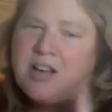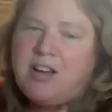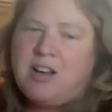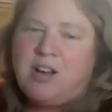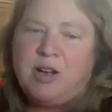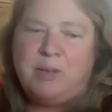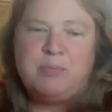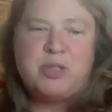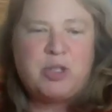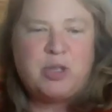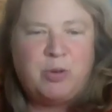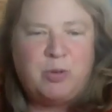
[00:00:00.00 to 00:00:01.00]

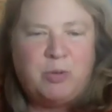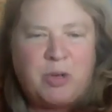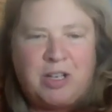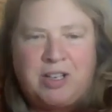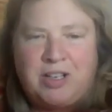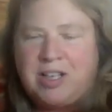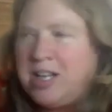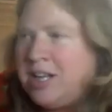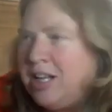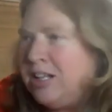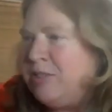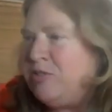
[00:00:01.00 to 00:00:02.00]

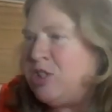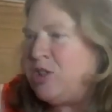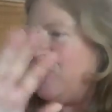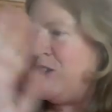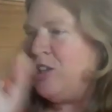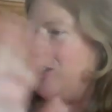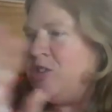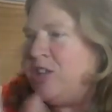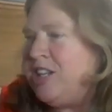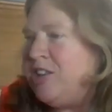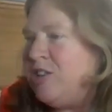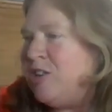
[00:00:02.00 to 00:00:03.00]
Love to know that you're
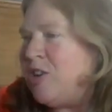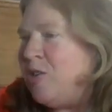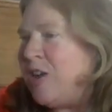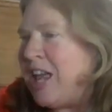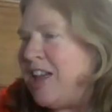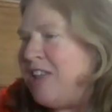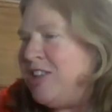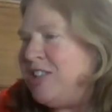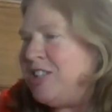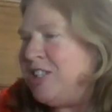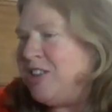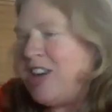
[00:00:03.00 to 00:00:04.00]
here. Oh,
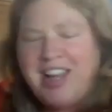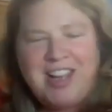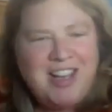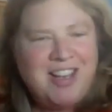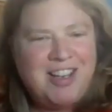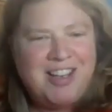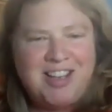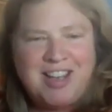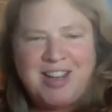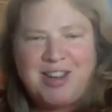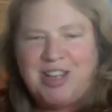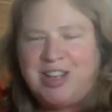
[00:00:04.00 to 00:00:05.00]
Kathy's here. Hey,
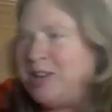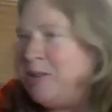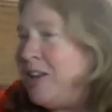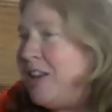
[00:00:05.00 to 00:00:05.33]
Kathy.